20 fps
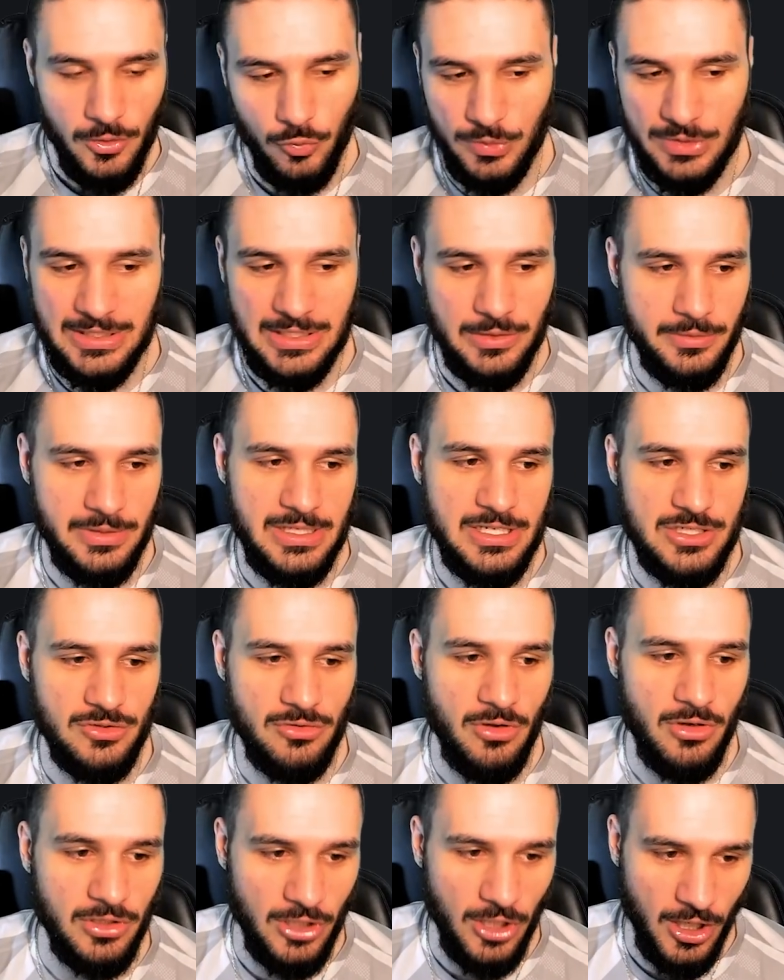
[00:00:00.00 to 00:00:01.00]
Really
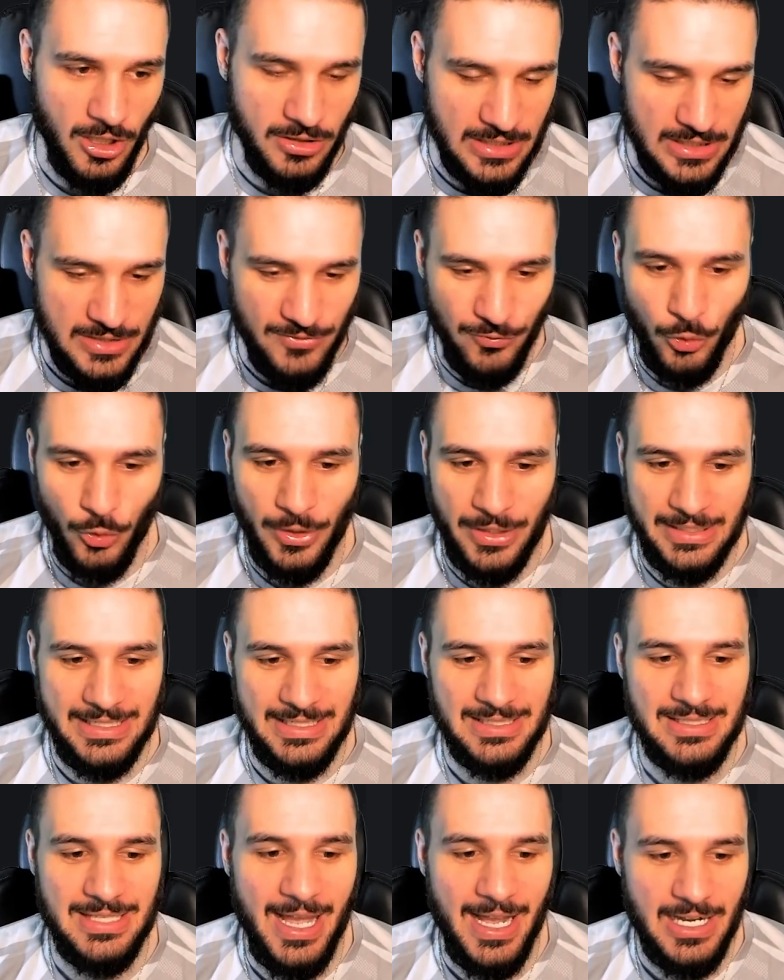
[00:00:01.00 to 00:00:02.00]
strong carnage for any
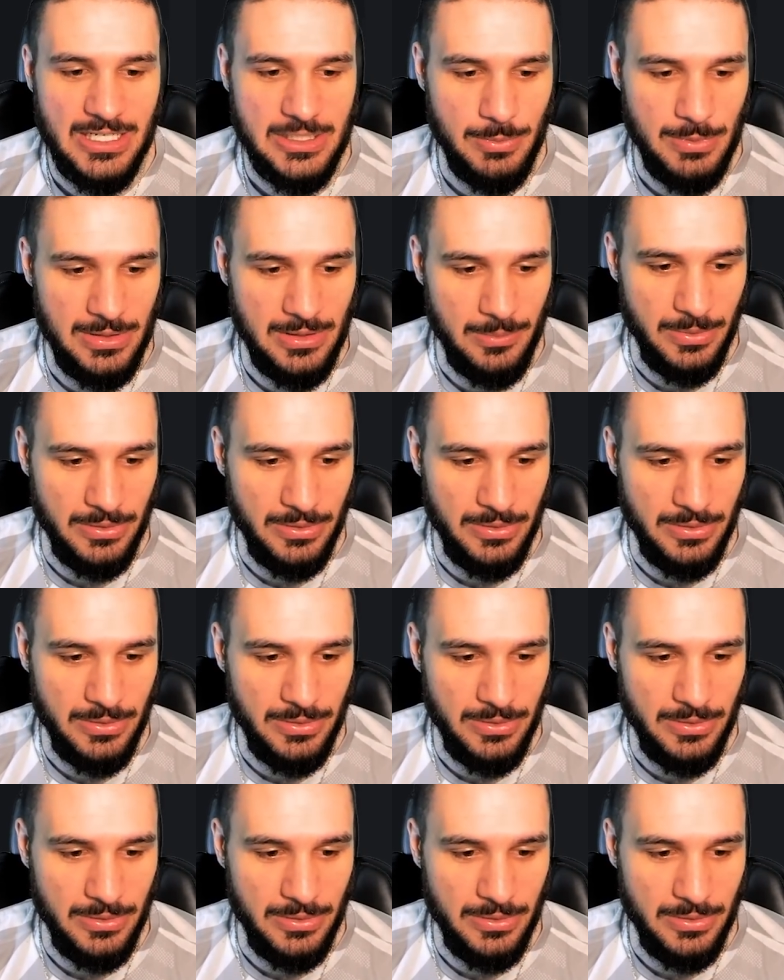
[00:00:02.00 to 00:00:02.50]
attack speed